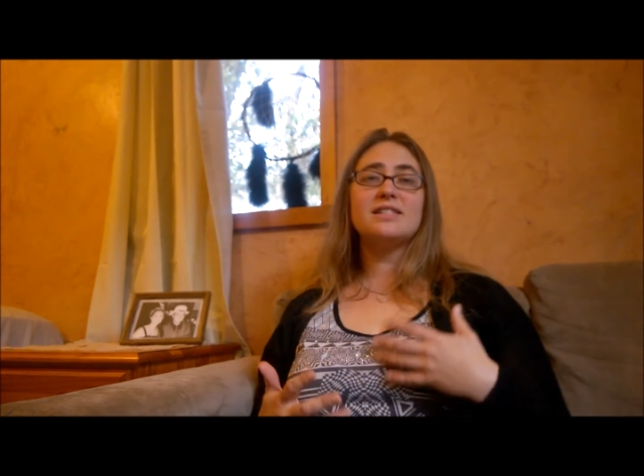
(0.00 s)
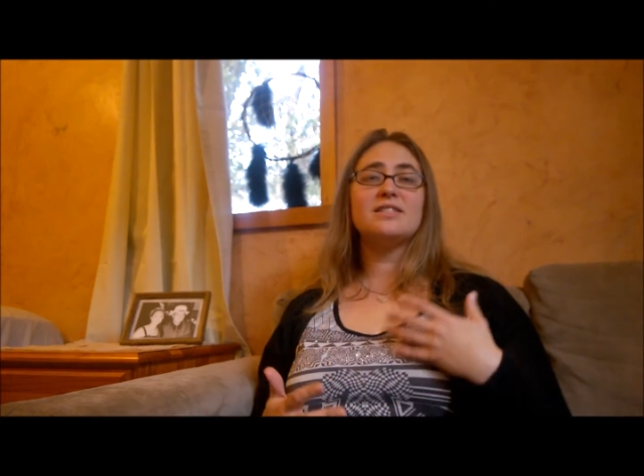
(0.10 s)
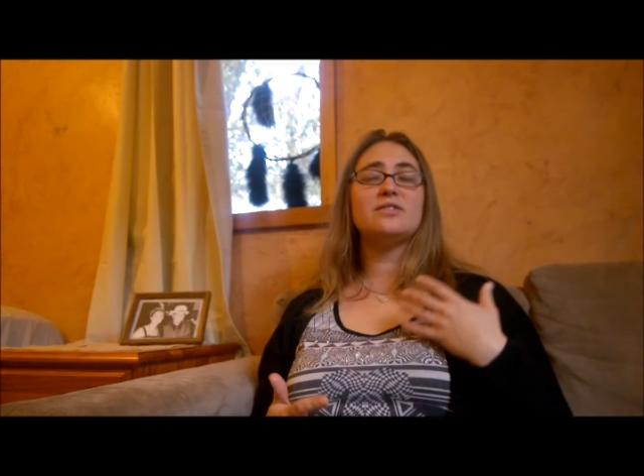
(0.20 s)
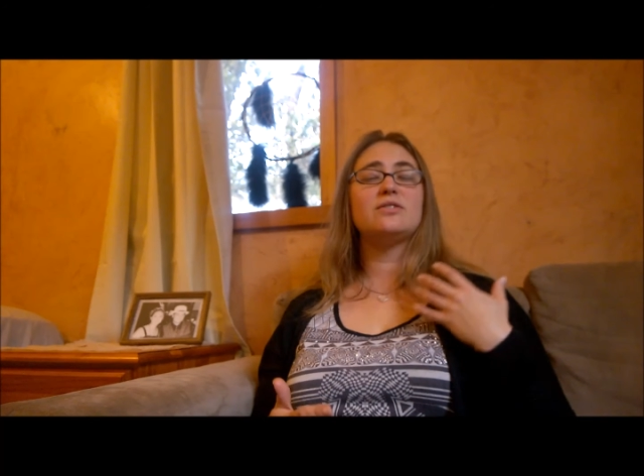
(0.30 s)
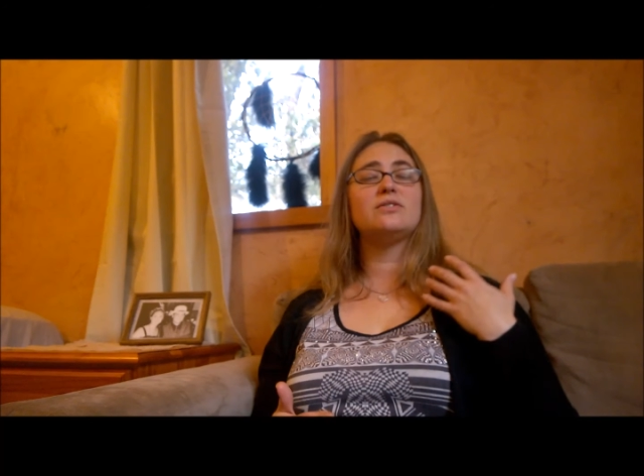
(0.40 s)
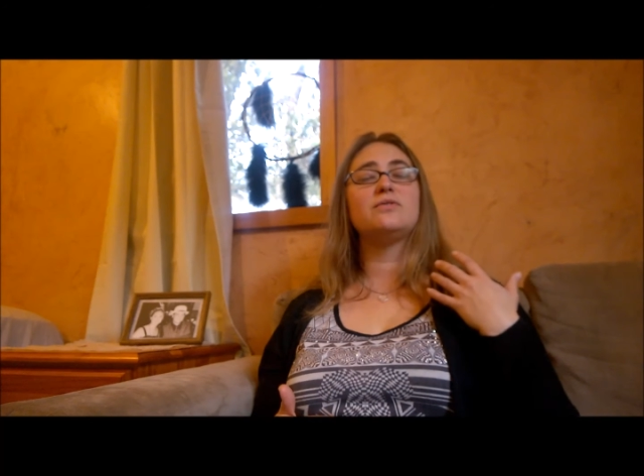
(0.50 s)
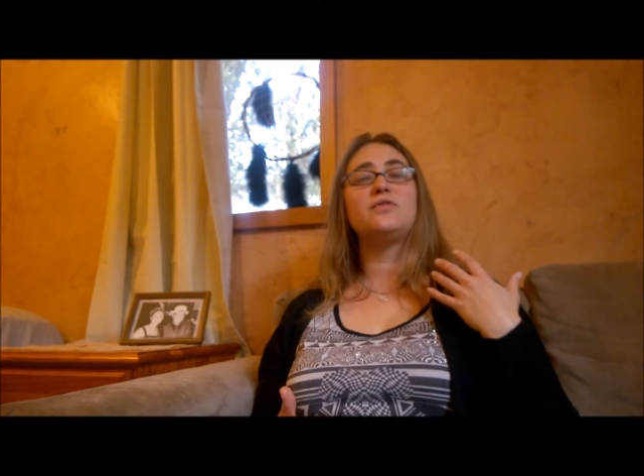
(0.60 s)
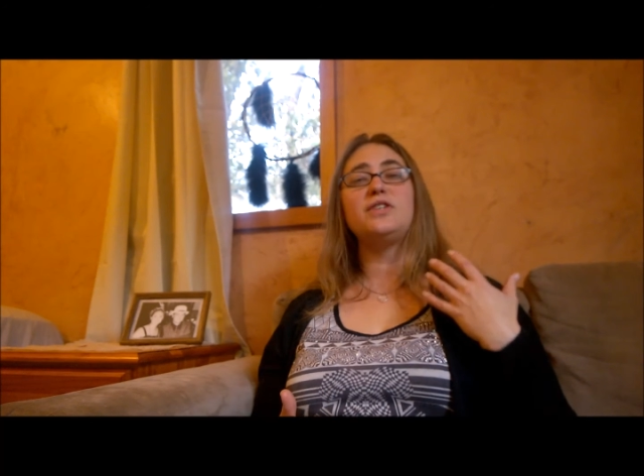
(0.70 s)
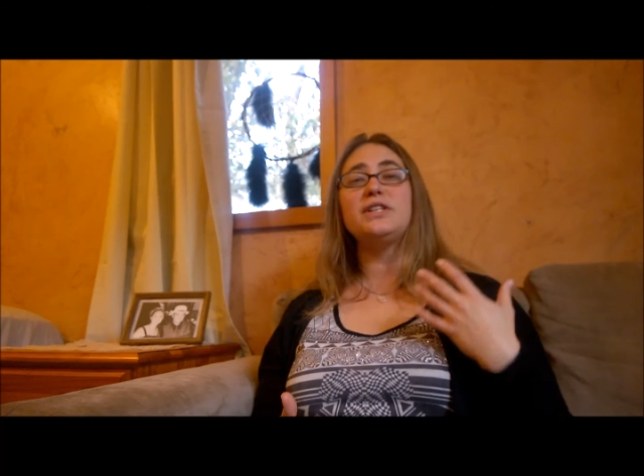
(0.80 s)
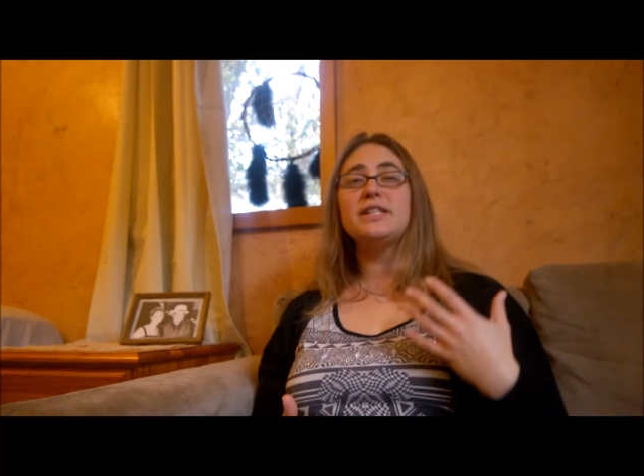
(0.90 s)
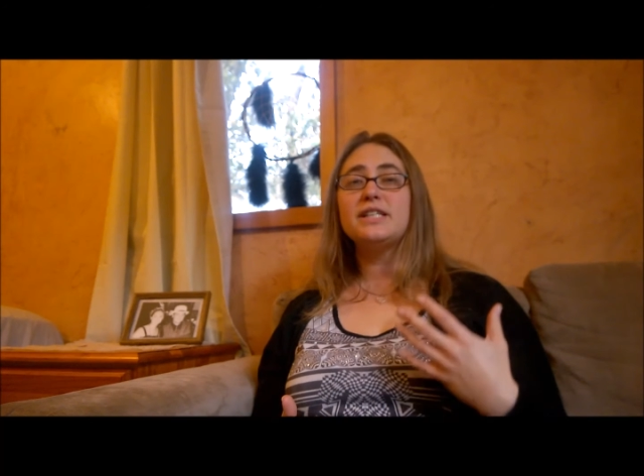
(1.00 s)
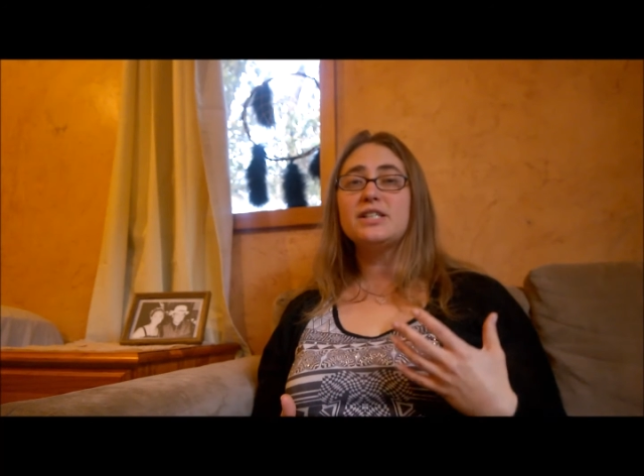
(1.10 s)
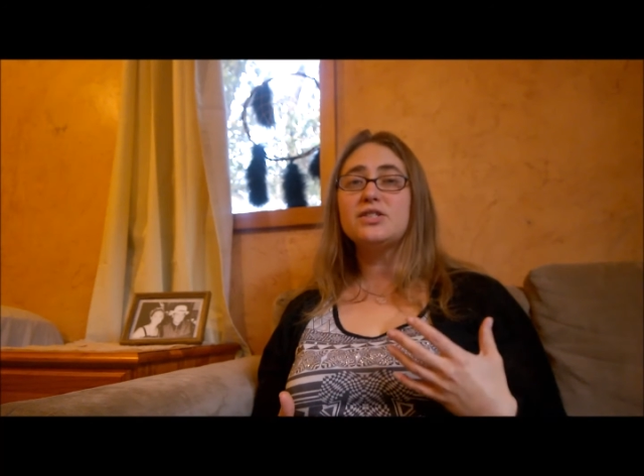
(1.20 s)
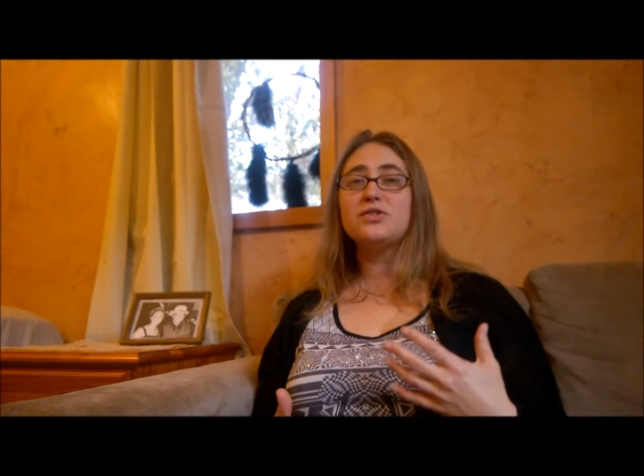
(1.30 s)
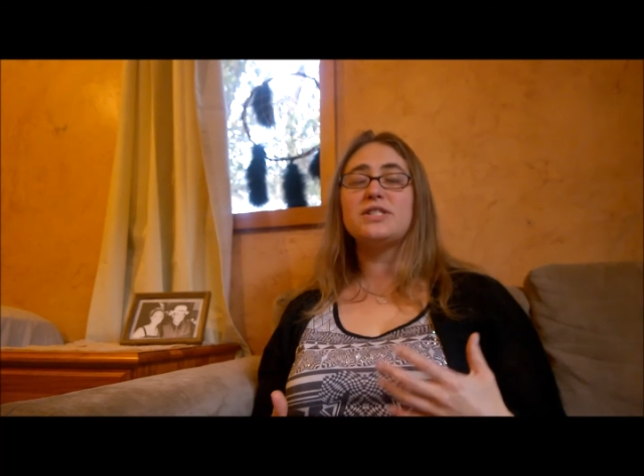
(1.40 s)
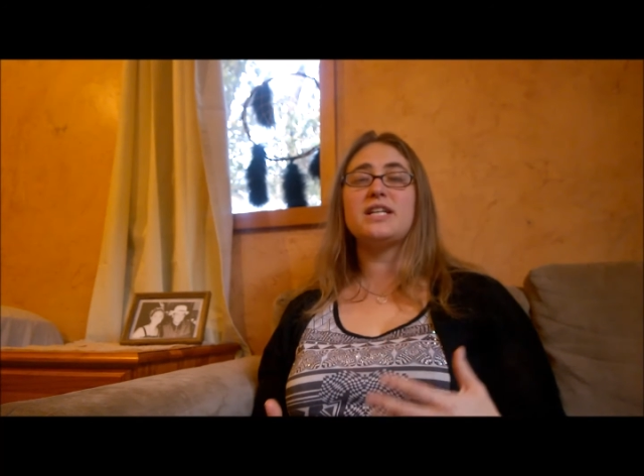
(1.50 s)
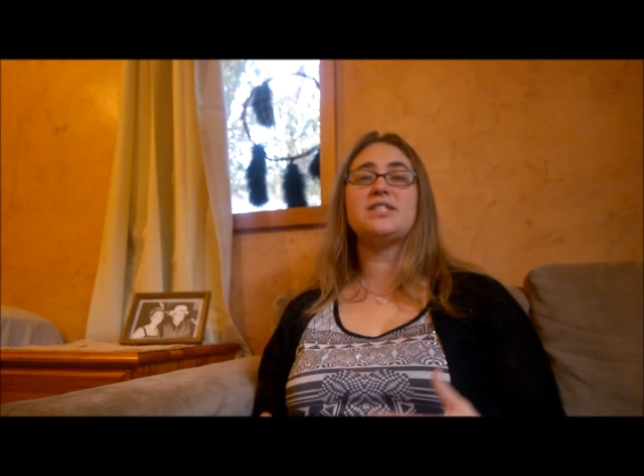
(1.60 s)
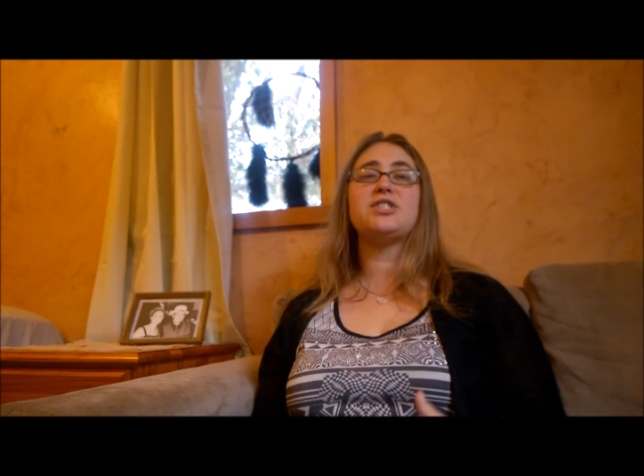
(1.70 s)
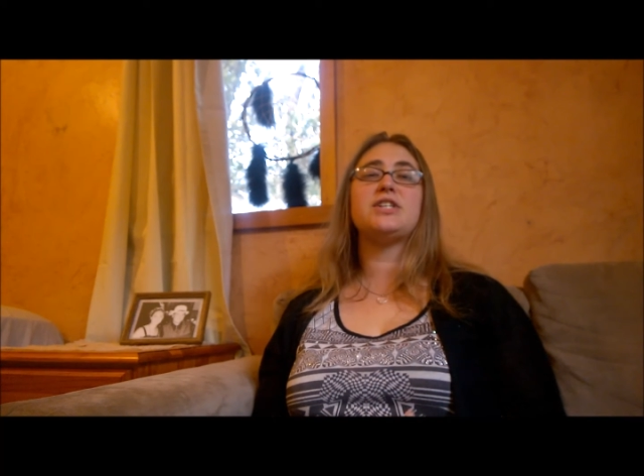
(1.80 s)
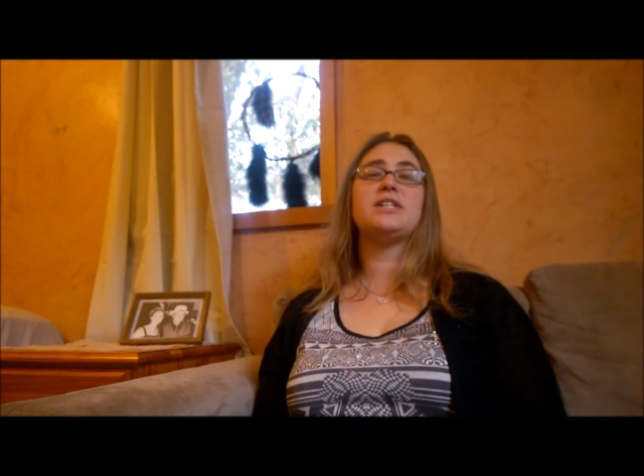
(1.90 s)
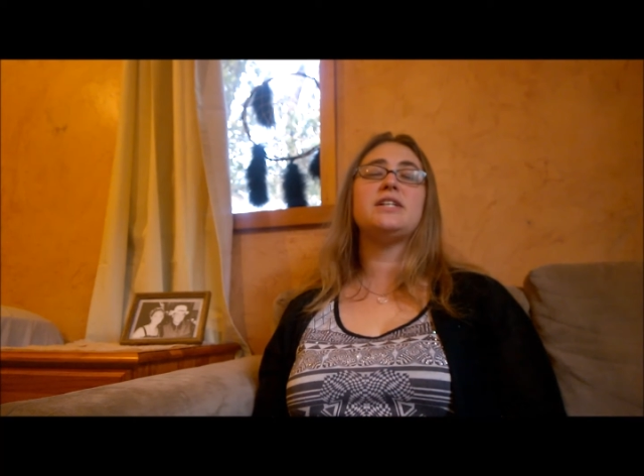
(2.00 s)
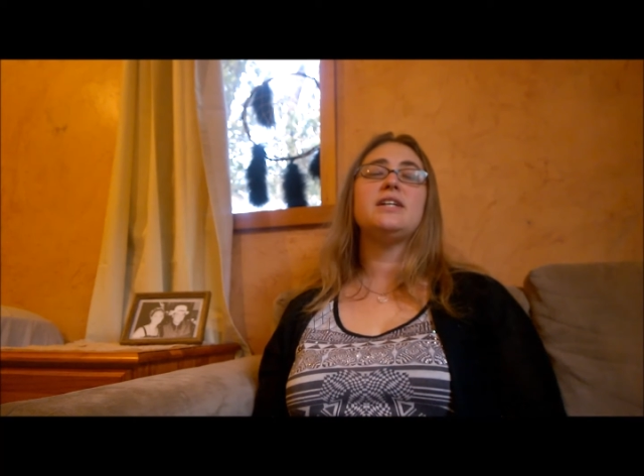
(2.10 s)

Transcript: or feelings or tension,